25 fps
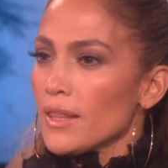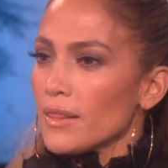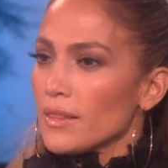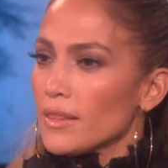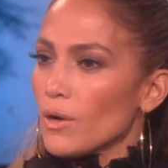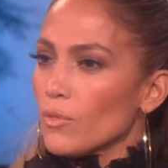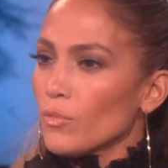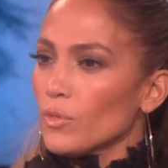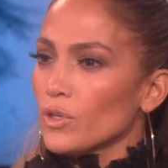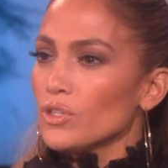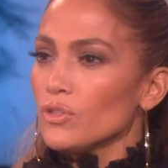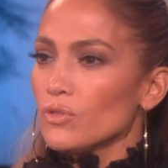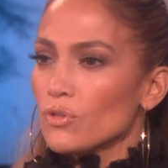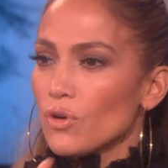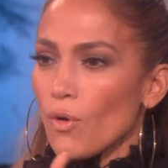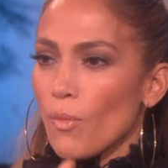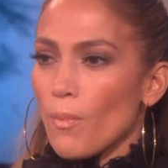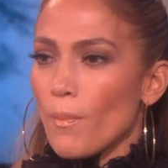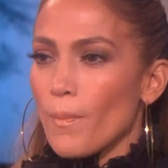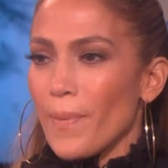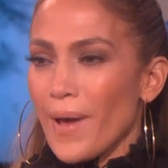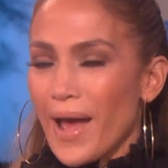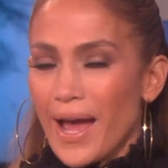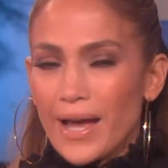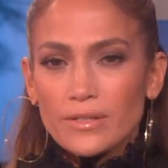Then when you go
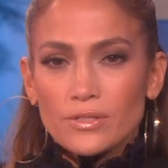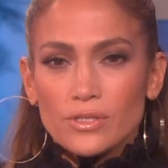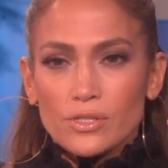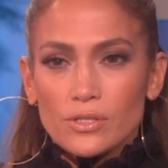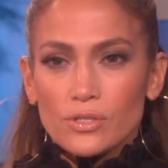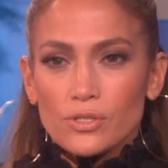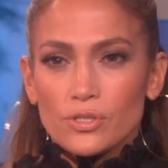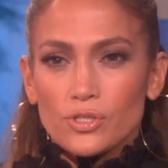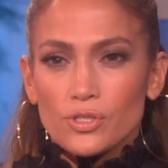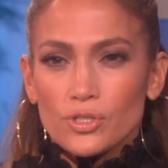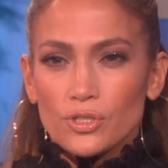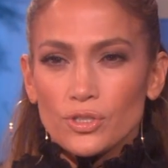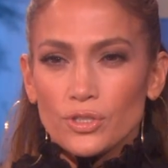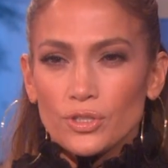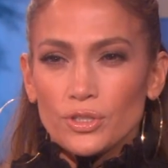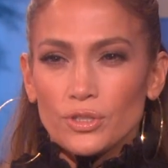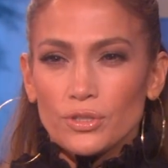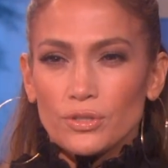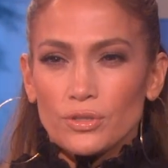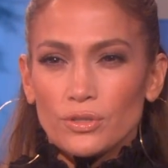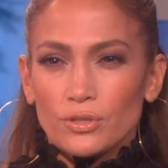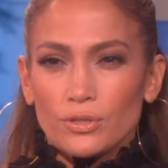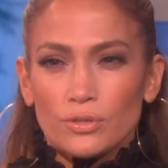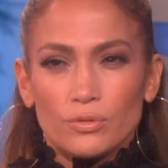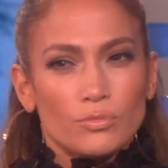back to the sugar,
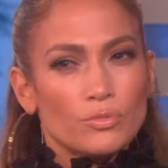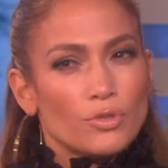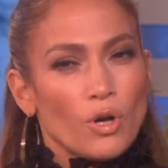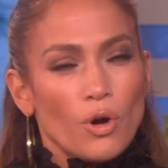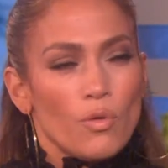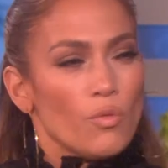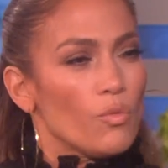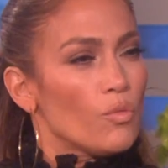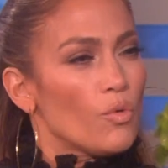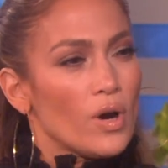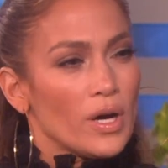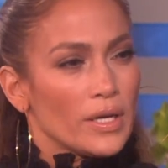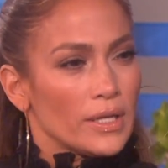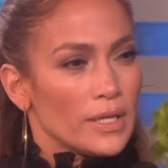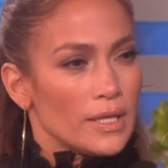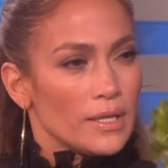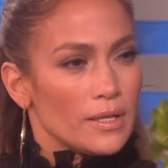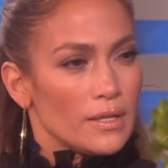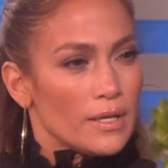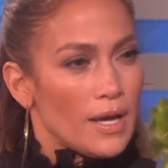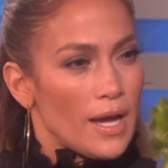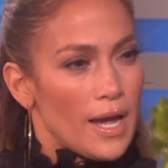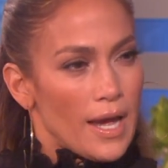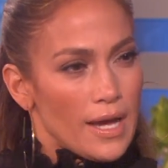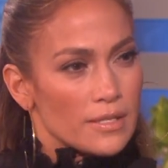you don't want it
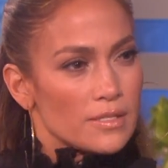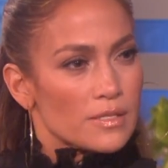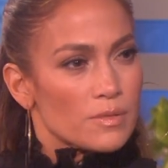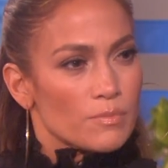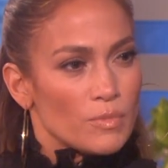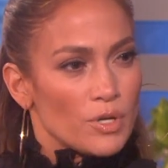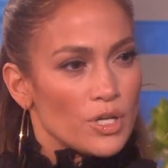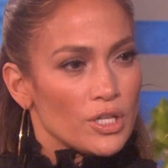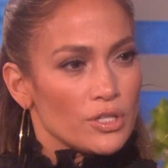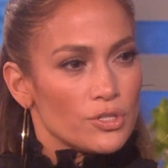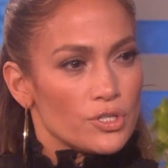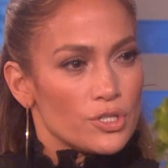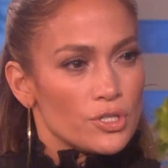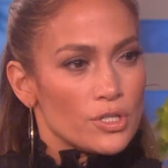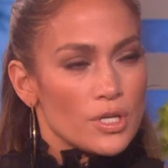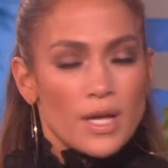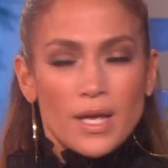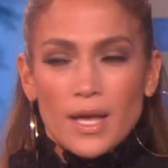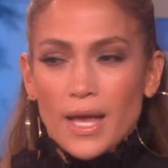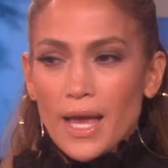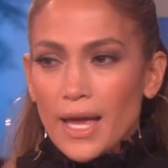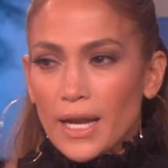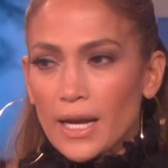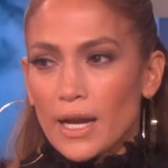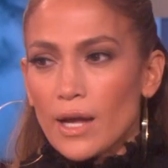as much.
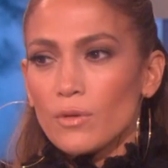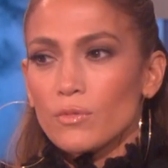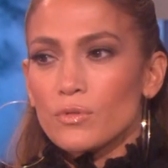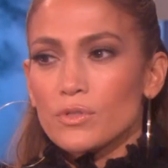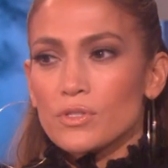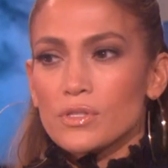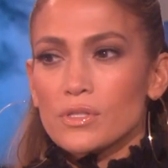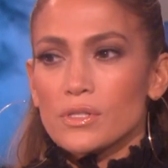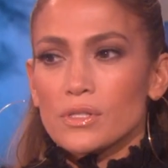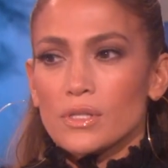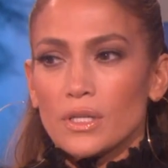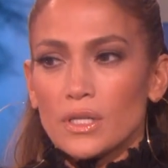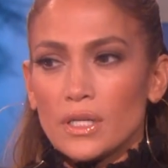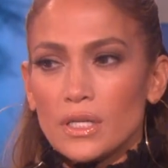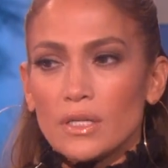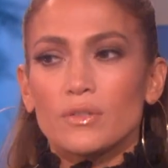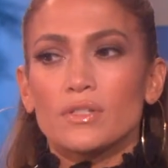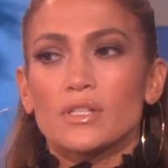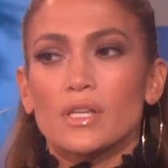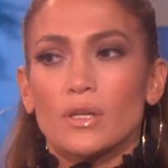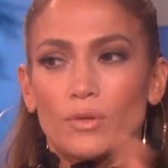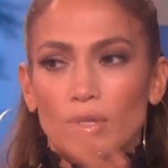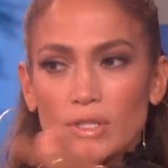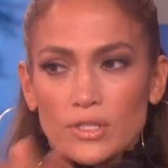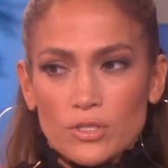Yeah. And I was, he
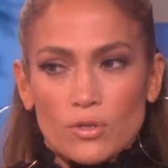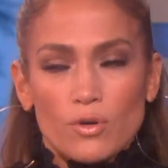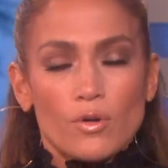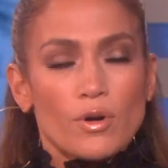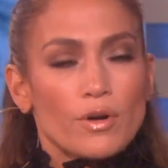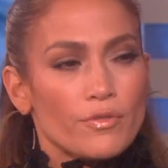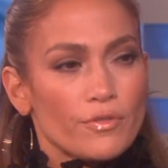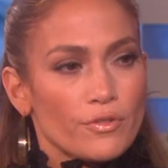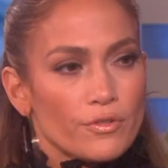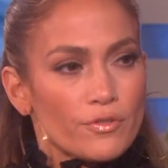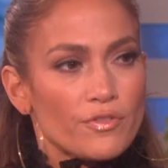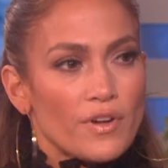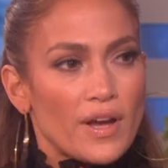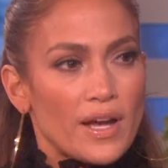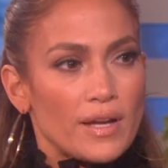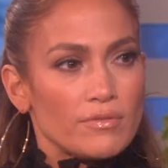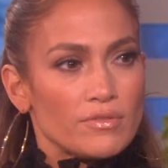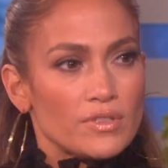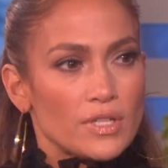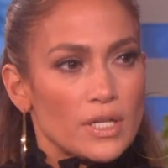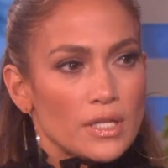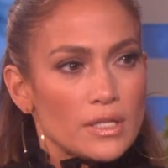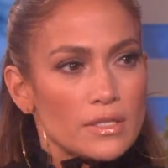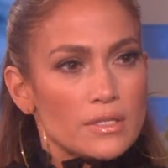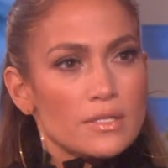said, let's go off for
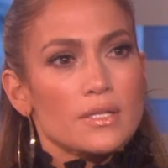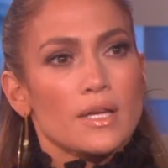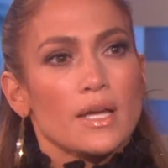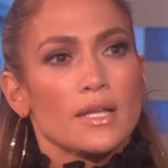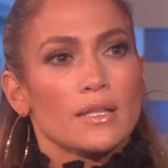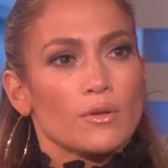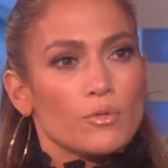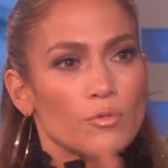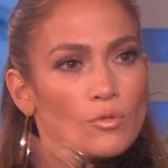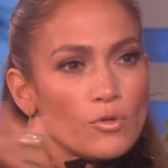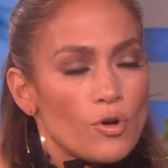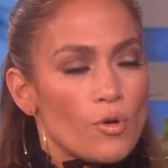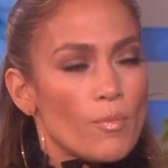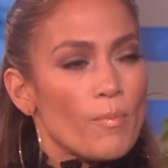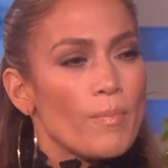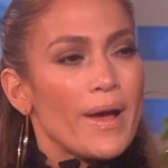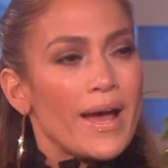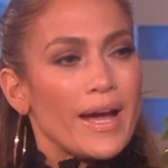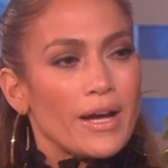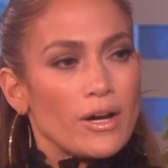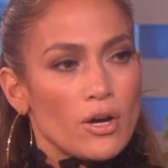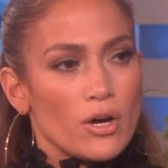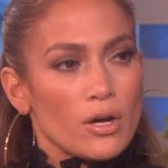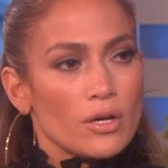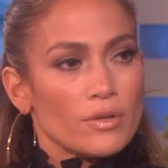five days and then we'll go
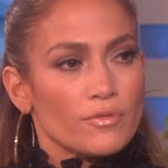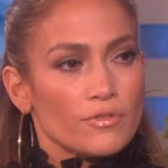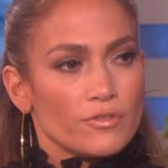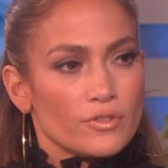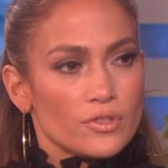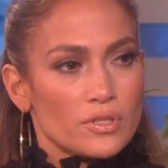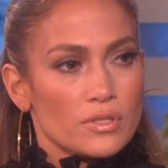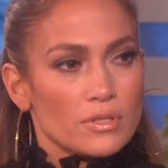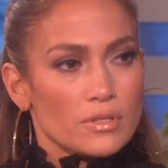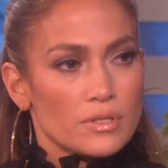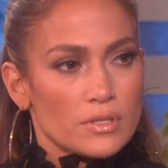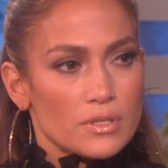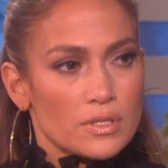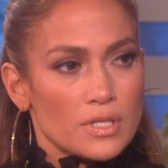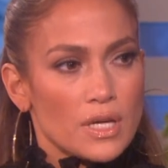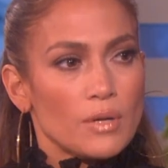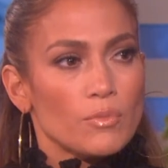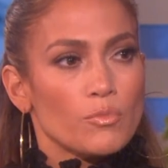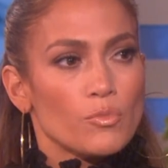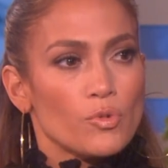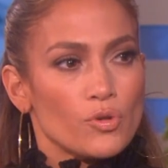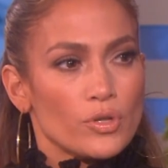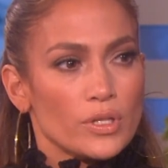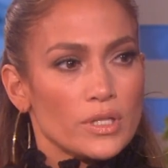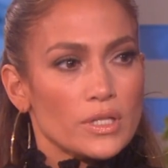back on for
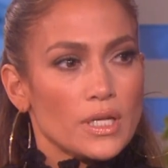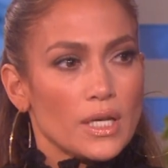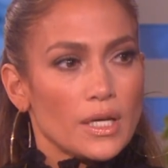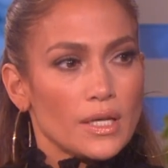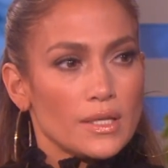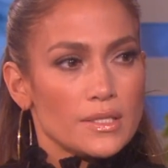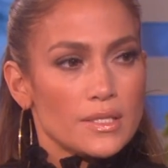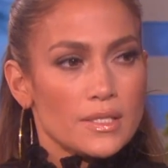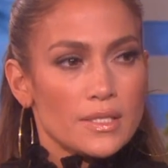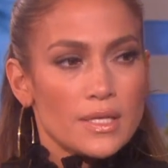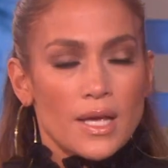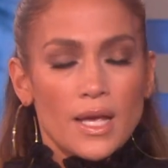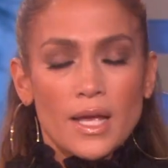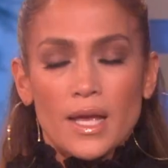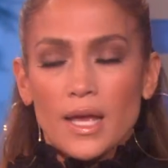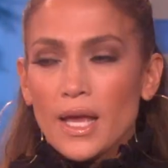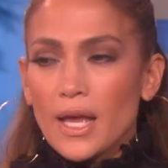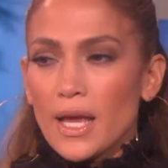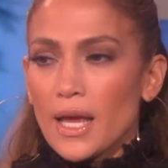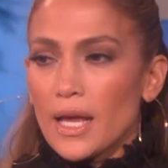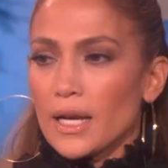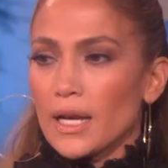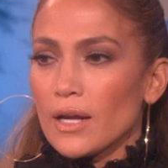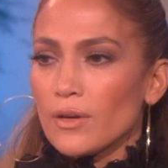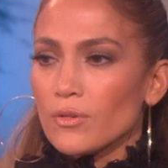10 more days.
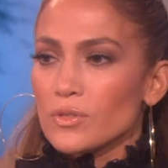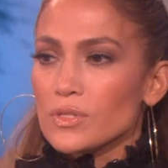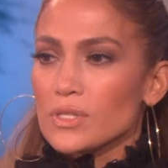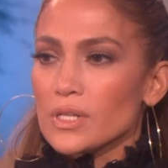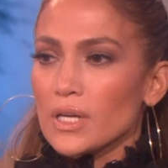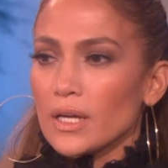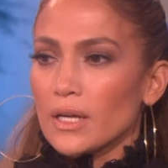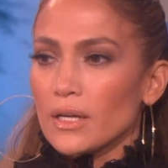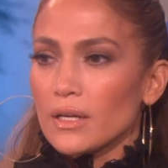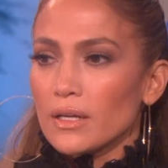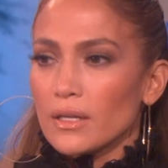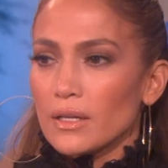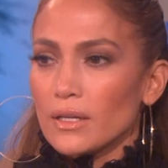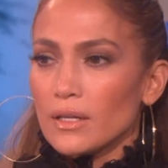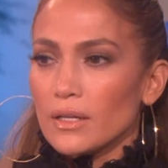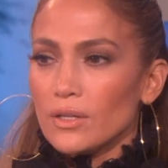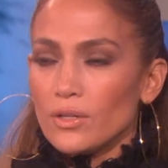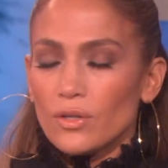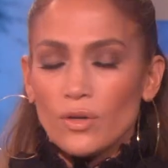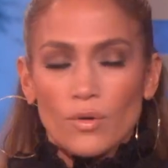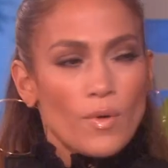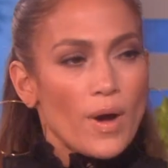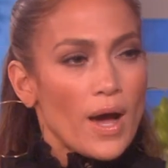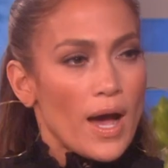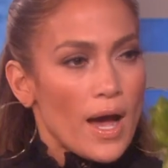And I was like,
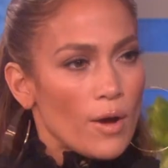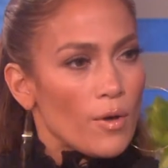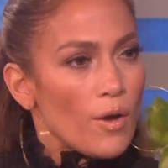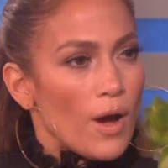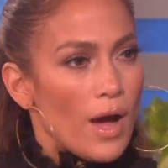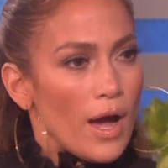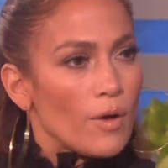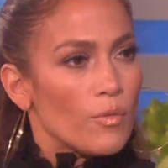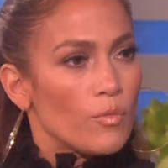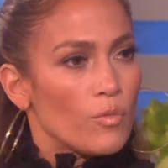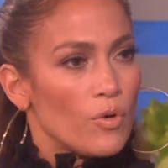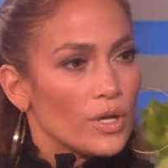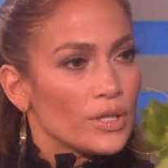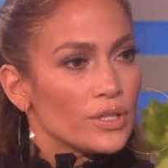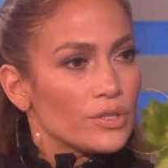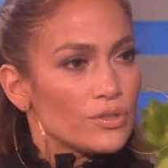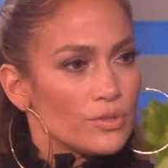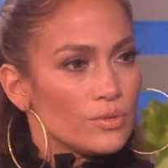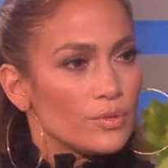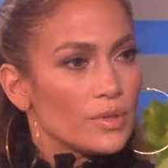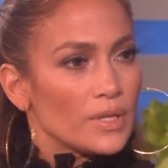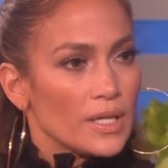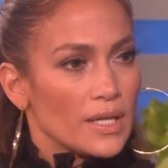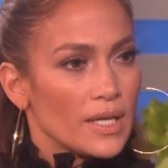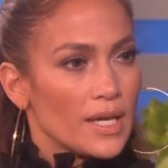you know what? I, I want to
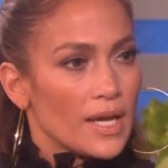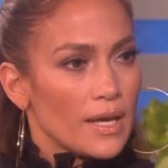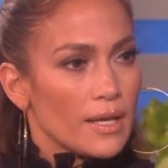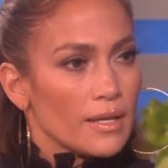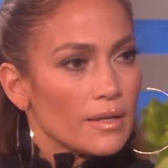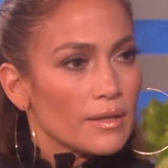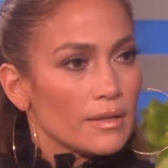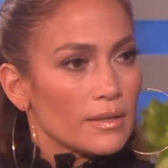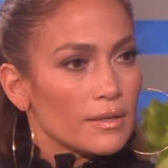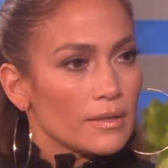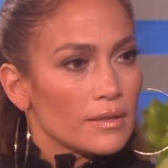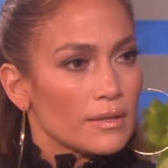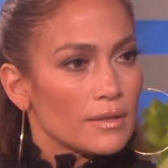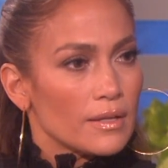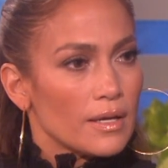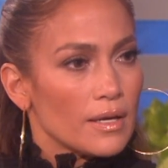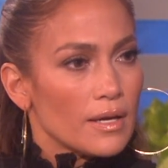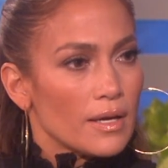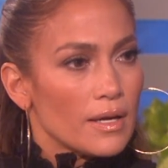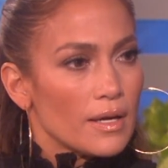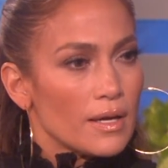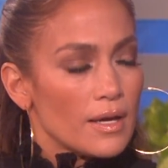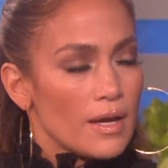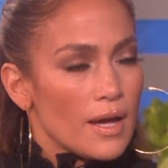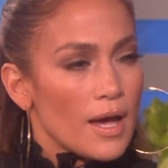do it again.
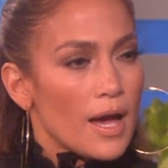Wow.